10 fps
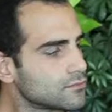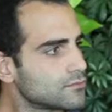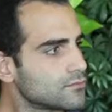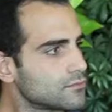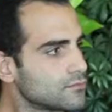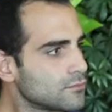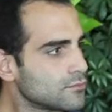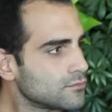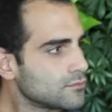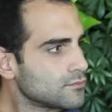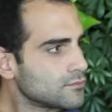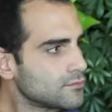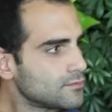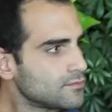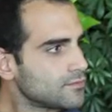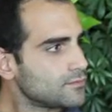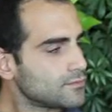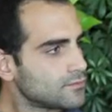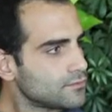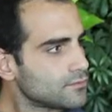
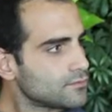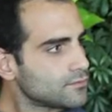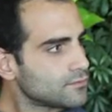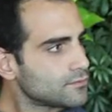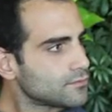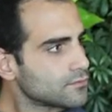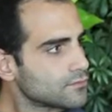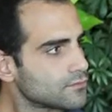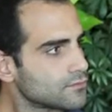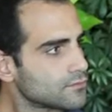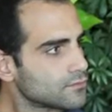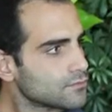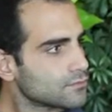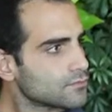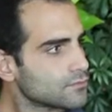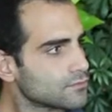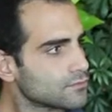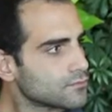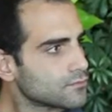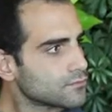
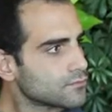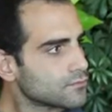(not speaking)